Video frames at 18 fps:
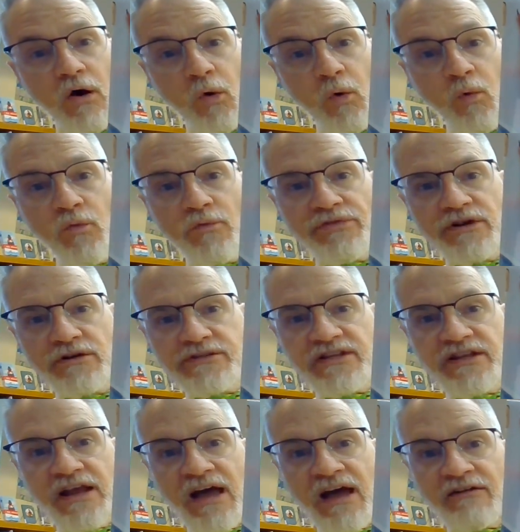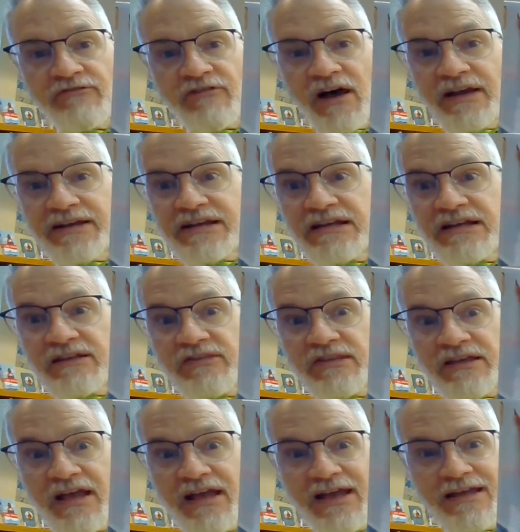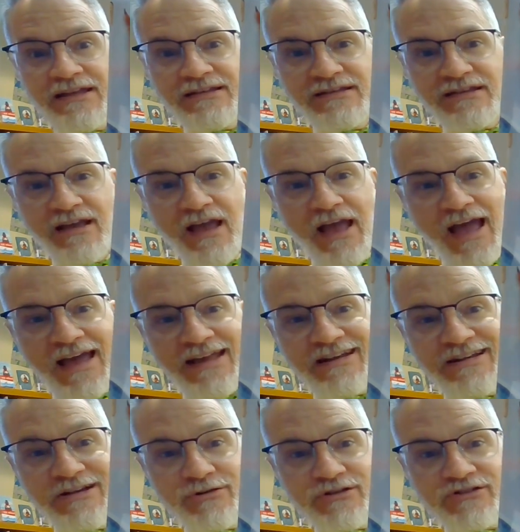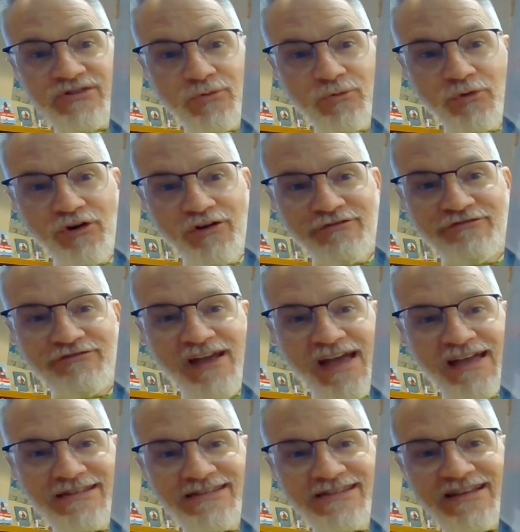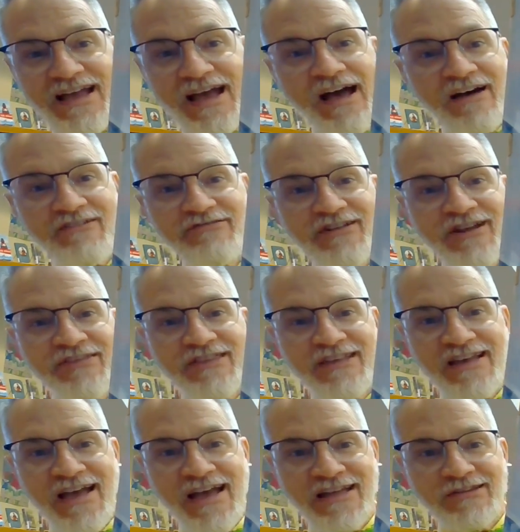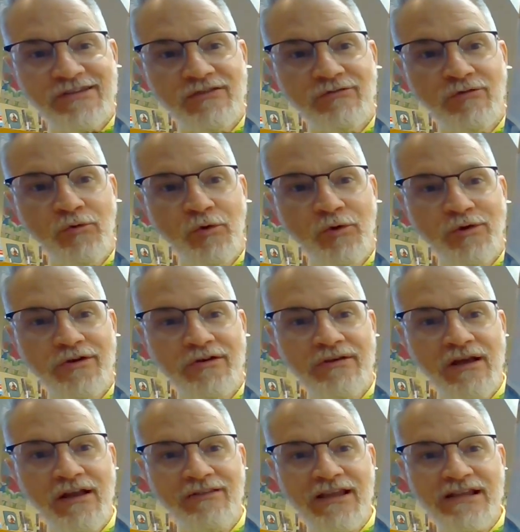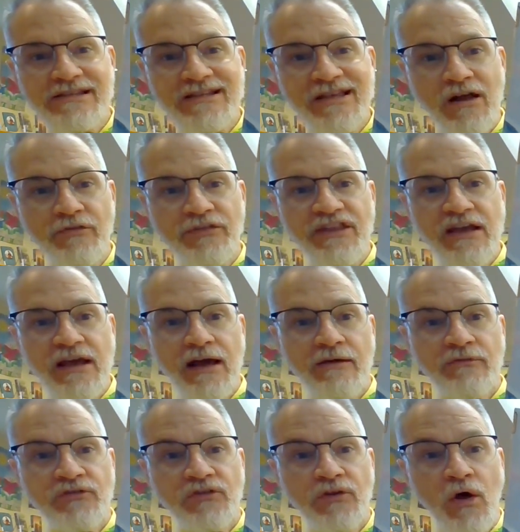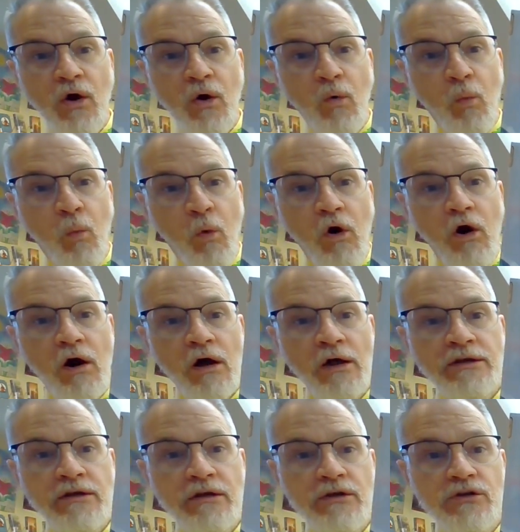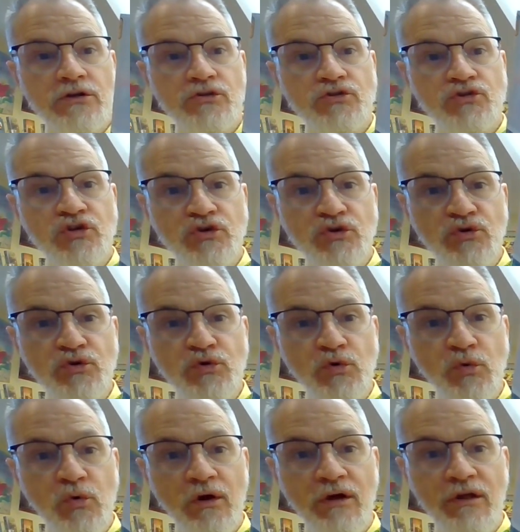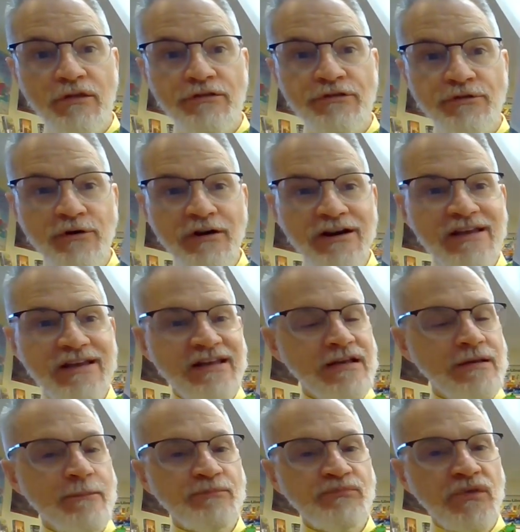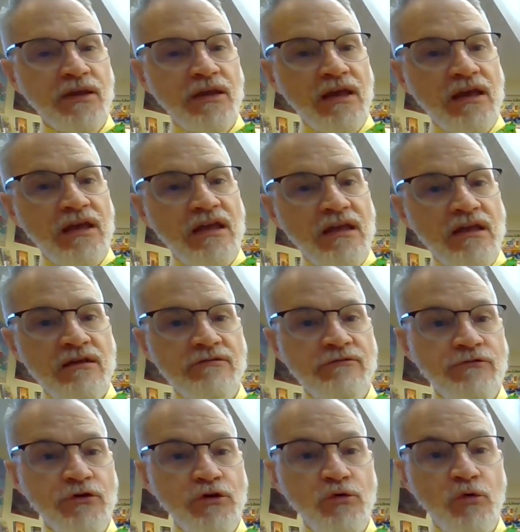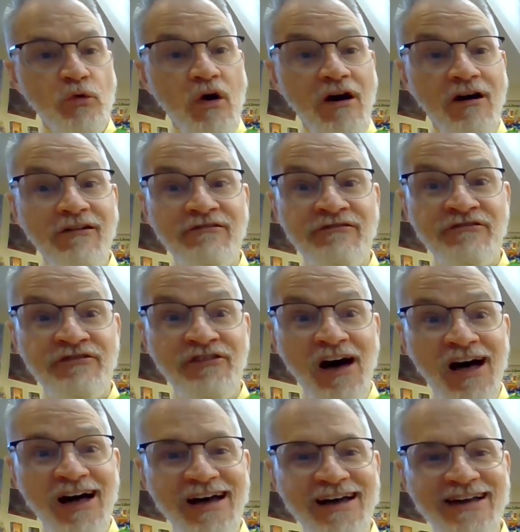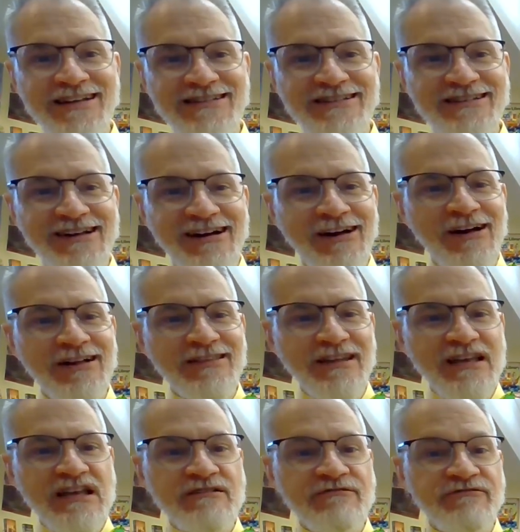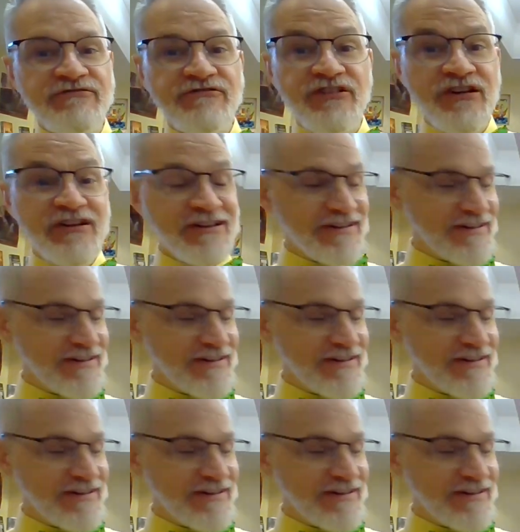Ooh, there's an F hiding at the end. And here is a real fancy F at the end of a word. Let's count the Fs. One, two, three. If you find a leaf.